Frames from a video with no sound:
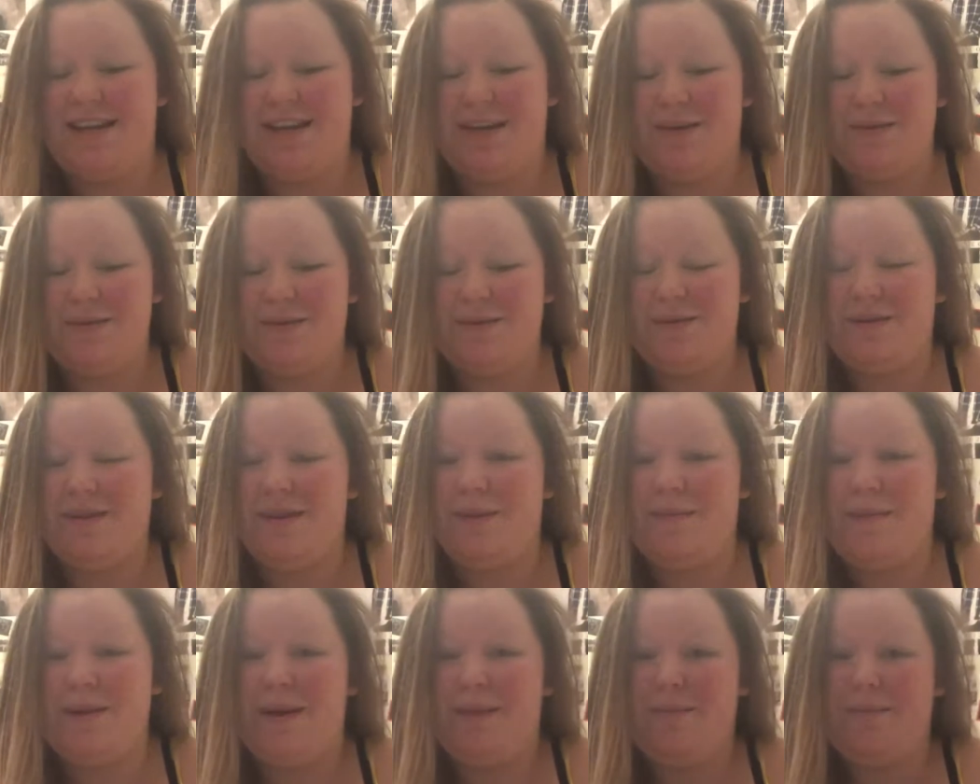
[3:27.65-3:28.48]
It was a
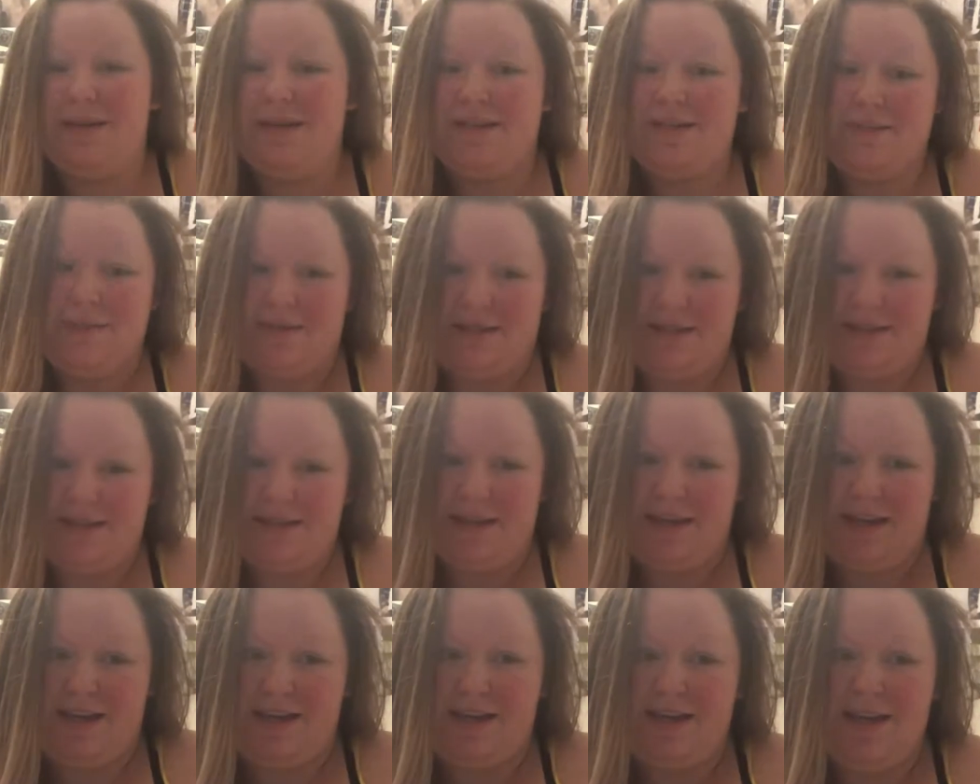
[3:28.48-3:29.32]
really bad place
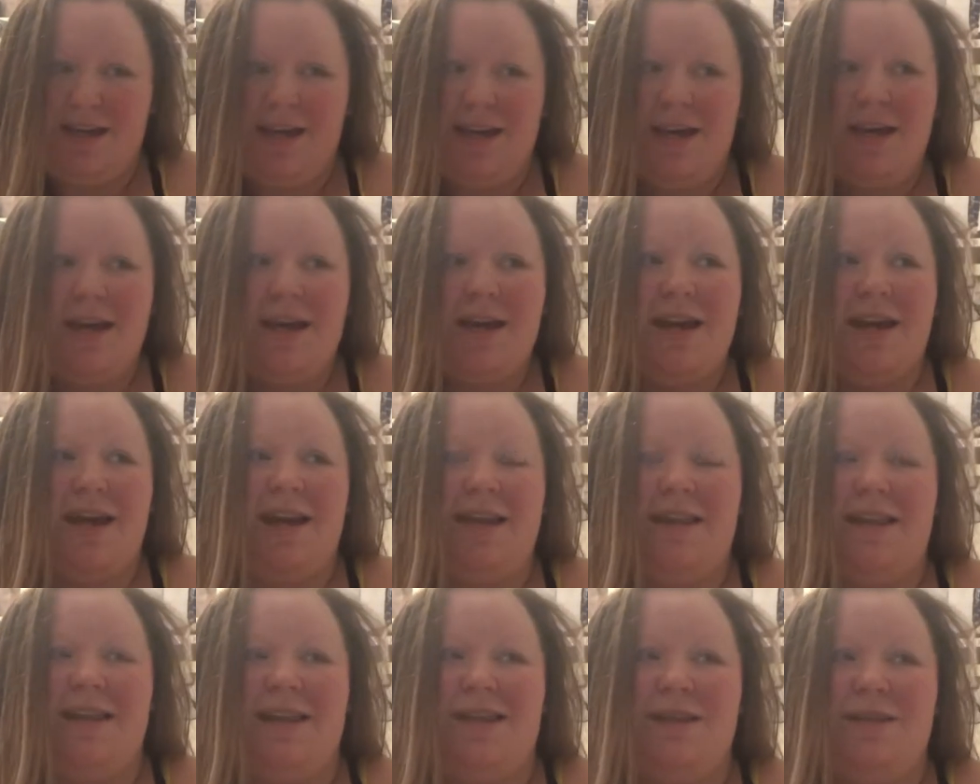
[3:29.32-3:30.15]
mentally, and
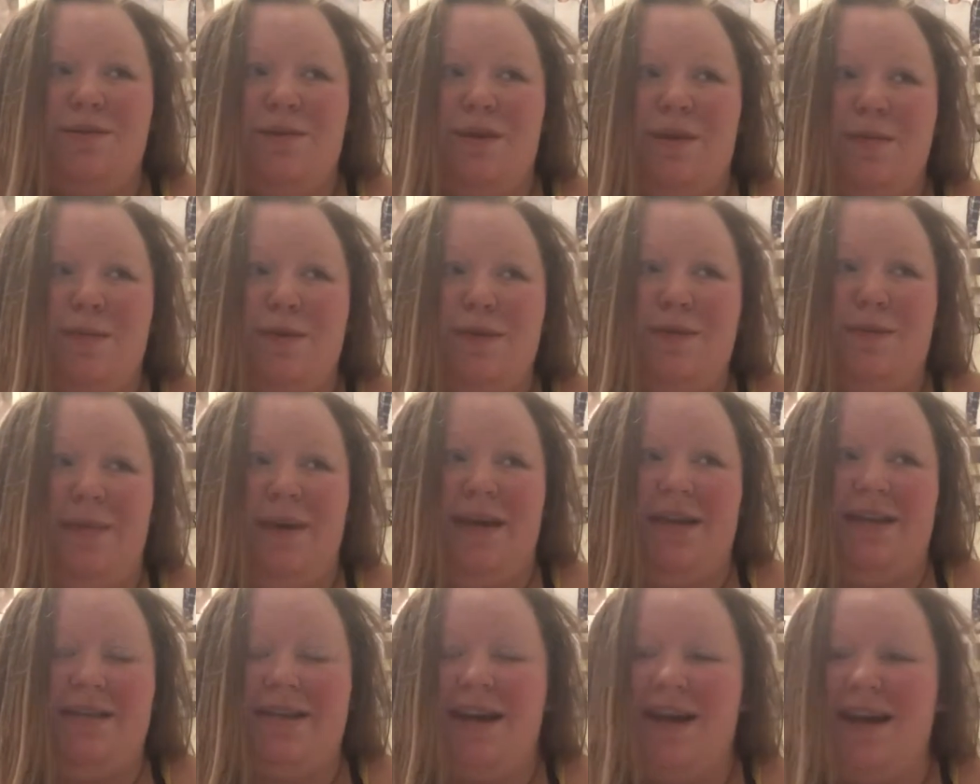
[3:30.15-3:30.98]
I think that's where most of my
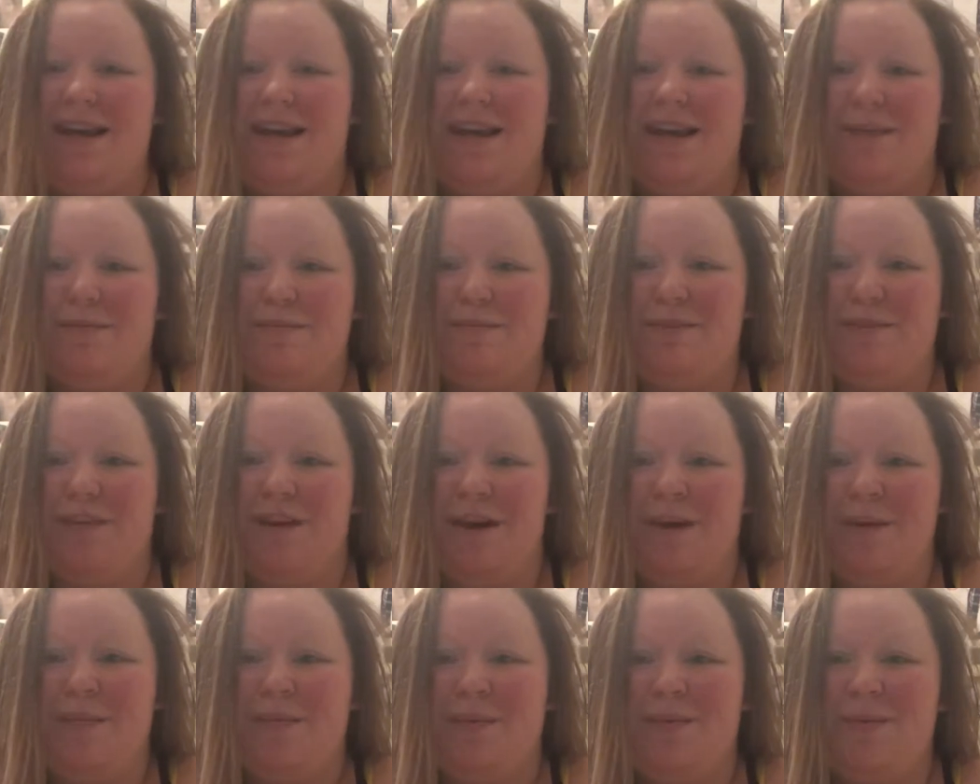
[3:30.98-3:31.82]
anxiety comes
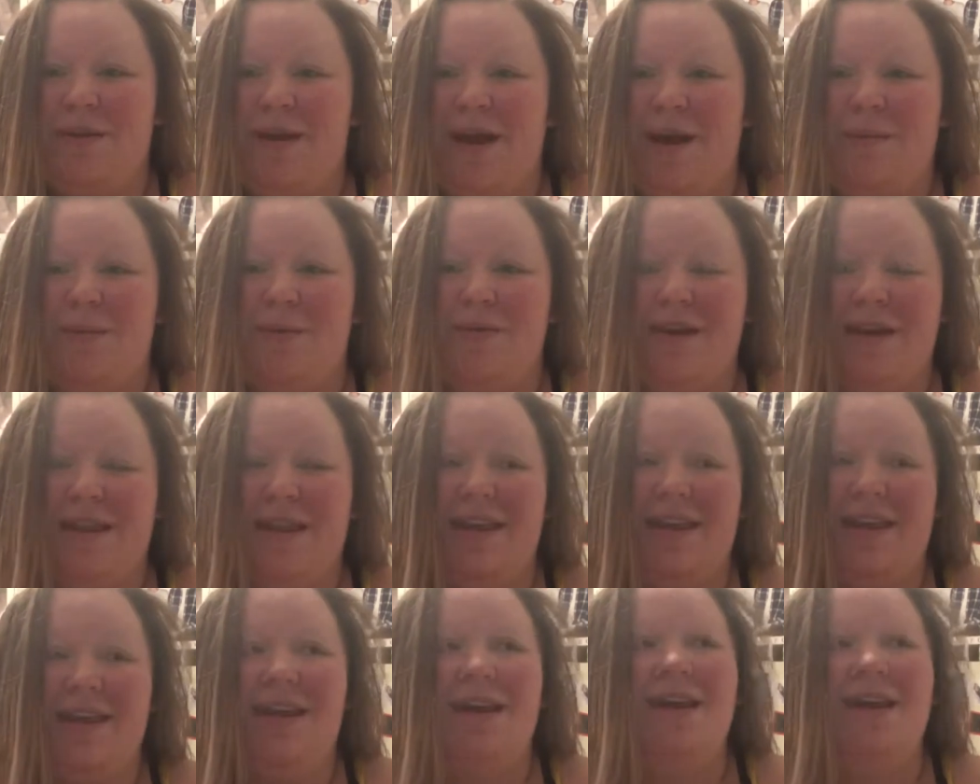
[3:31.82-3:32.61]
from when I'm around like